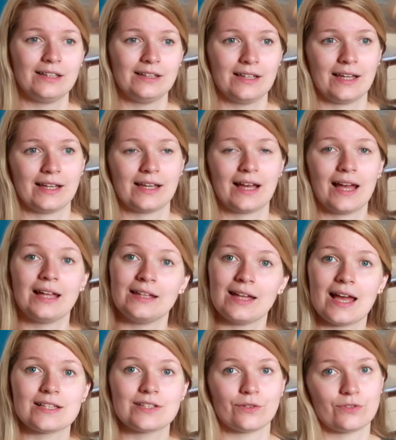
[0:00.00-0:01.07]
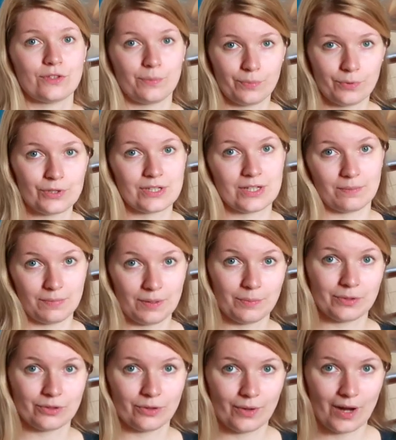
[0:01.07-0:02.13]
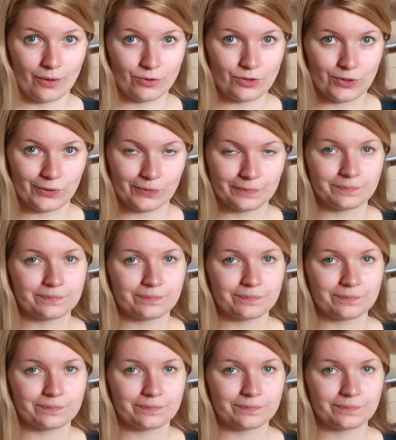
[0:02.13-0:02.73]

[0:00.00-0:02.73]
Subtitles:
like a net of supporting people around you.